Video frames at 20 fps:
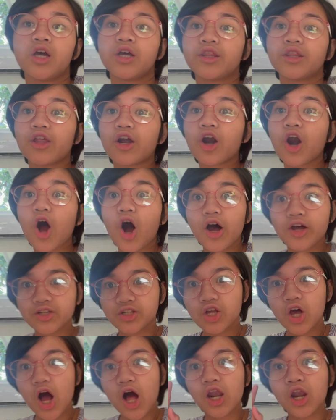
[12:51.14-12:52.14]
There are also
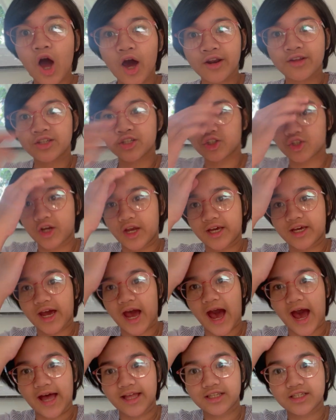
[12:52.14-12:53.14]
a lot of stray
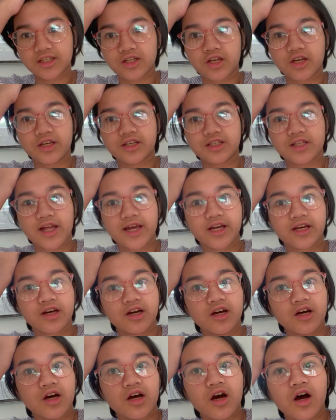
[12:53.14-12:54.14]
cats, because like
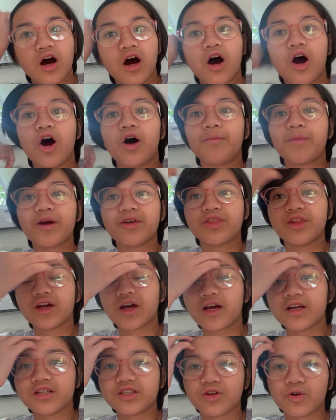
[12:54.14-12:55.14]
I think
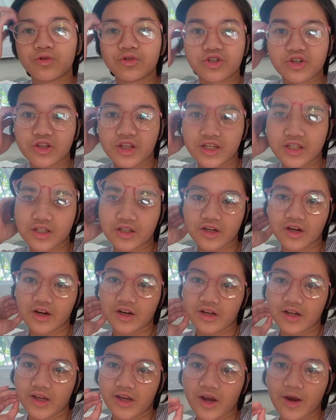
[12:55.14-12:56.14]
I told you this
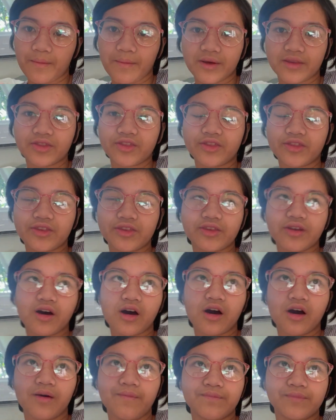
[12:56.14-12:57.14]
earlier, but
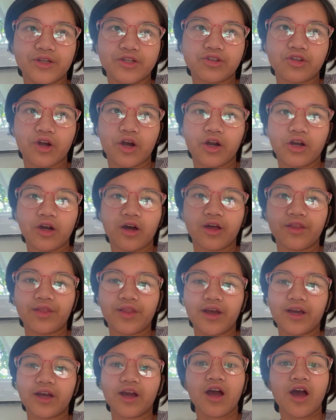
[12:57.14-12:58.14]
the story on
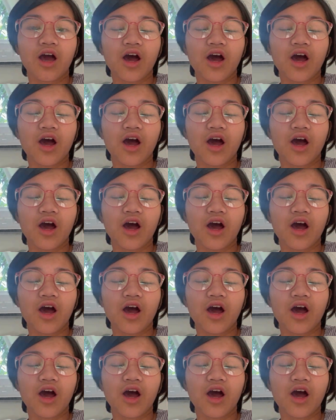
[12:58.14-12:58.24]
like